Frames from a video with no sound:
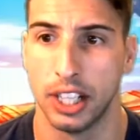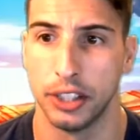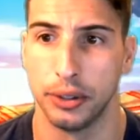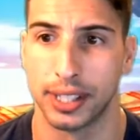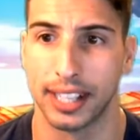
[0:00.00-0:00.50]

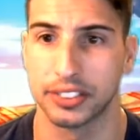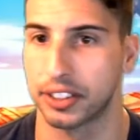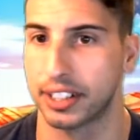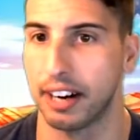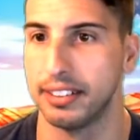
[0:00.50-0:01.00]
you guys are
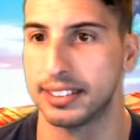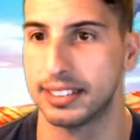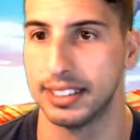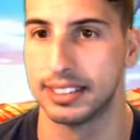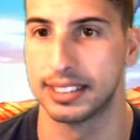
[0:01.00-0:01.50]

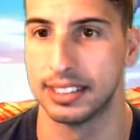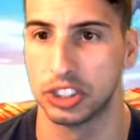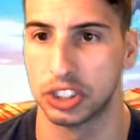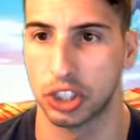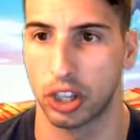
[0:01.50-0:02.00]
guaranteed
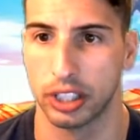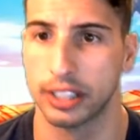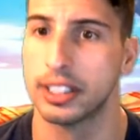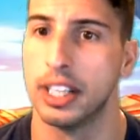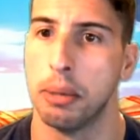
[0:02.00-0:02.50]
CG
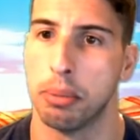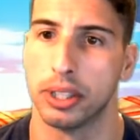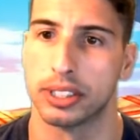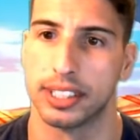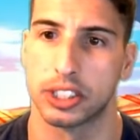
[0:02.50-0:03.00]
Charlotte
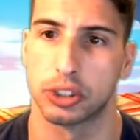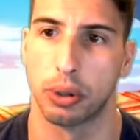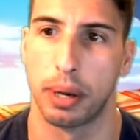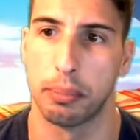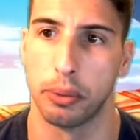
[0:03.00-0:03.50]
plus an extra
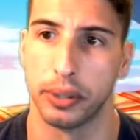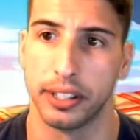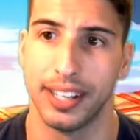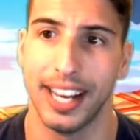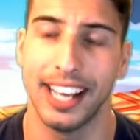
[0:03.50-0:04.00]
rainbow
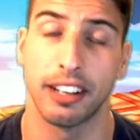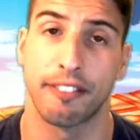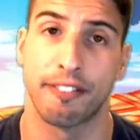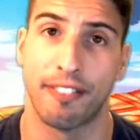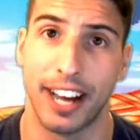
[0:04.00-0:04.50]
here and a
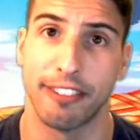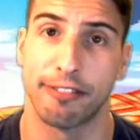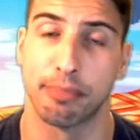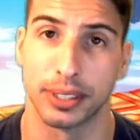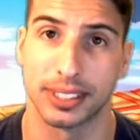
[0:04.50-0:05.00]

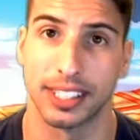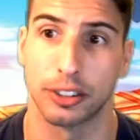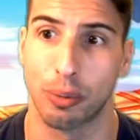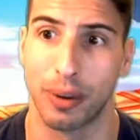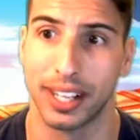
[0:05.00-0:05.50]

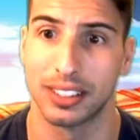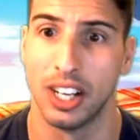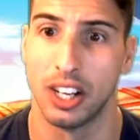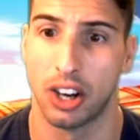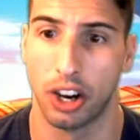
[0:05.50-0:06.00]
5% rate
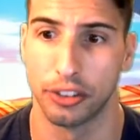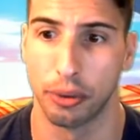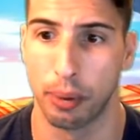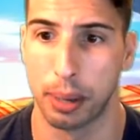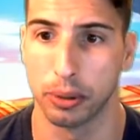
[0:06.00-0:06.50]
on the
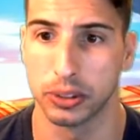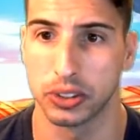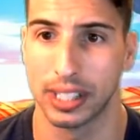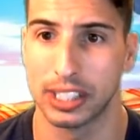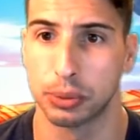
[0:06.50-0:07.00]
rainbow. So
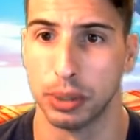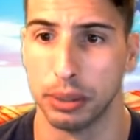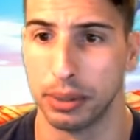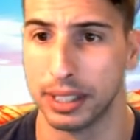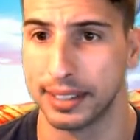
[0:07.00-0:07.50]
that's really,
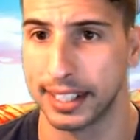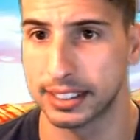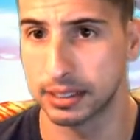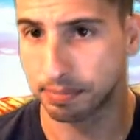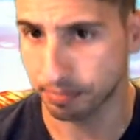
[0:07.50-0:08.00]
really nice.